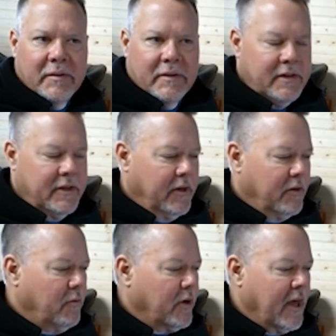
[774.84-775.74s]
you know,
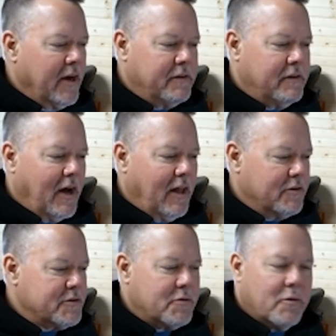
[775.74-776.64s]
what kind of
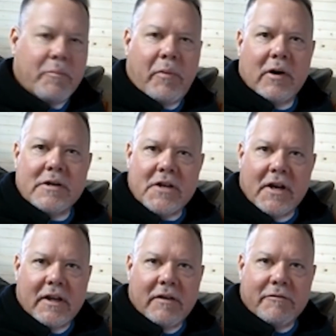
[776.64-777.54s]
dollar store parts I
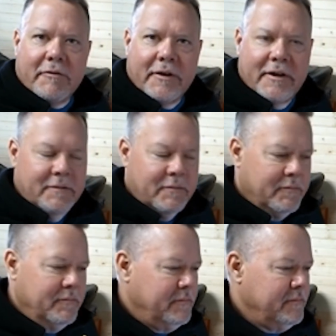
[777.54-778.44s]
get for it and
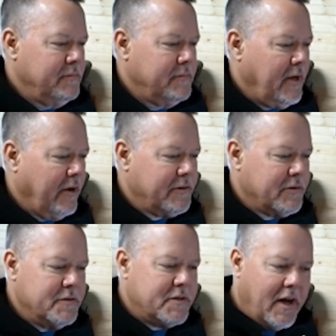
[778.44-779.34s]
how it
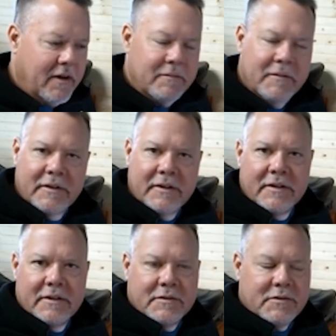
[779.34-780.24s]
turns out.
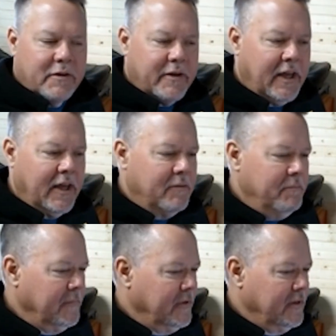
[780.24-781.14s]
So again,
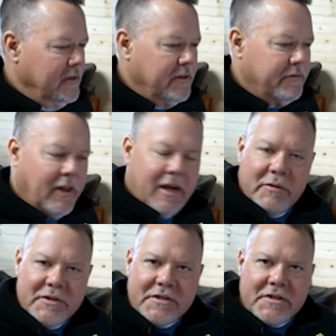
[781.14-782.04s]
if you like
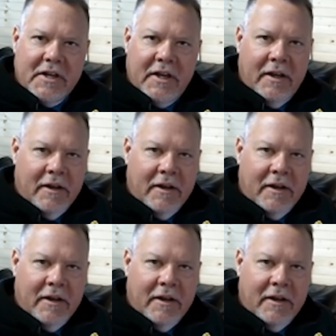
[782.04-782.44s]
what you see,